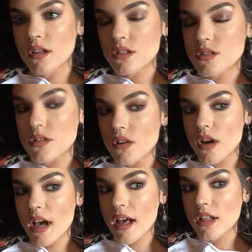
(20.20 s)
So
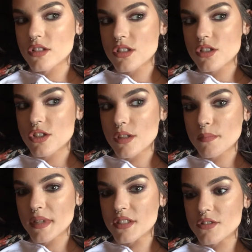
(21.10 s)
I'll just
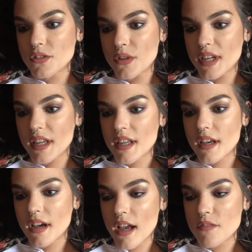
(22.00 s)
jump into it.
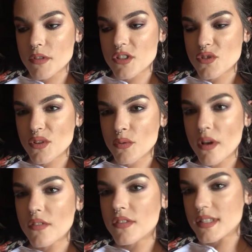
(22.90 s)
I've been doing
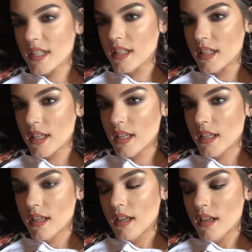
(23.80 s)
well physically
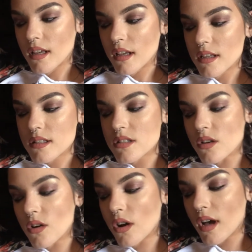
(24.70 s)
so
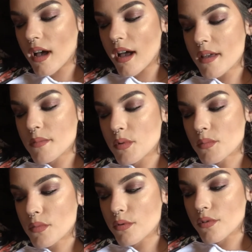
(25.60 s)
I am
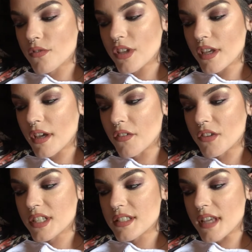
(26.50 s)
improving
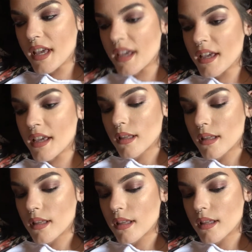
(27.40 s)
every day.
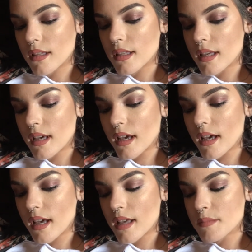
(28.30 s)

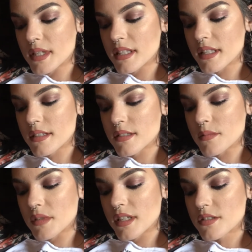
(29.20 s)
Yeah, I mean, like
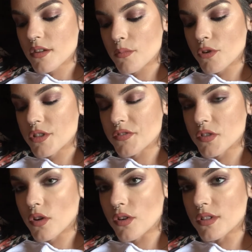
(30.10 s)
some days are more
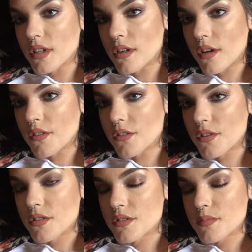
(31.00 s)
difficult than
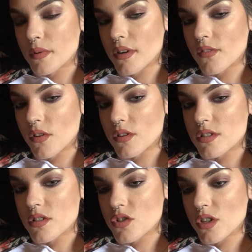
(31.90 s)
others, but I've
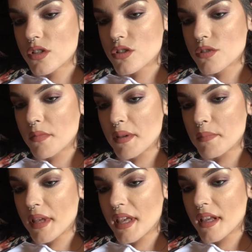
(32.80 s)
noticed a change in my
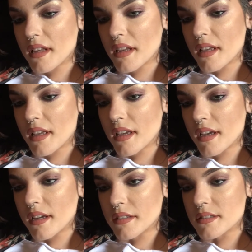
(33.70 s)
pain,
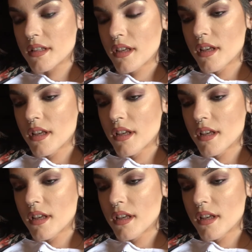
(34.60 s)
and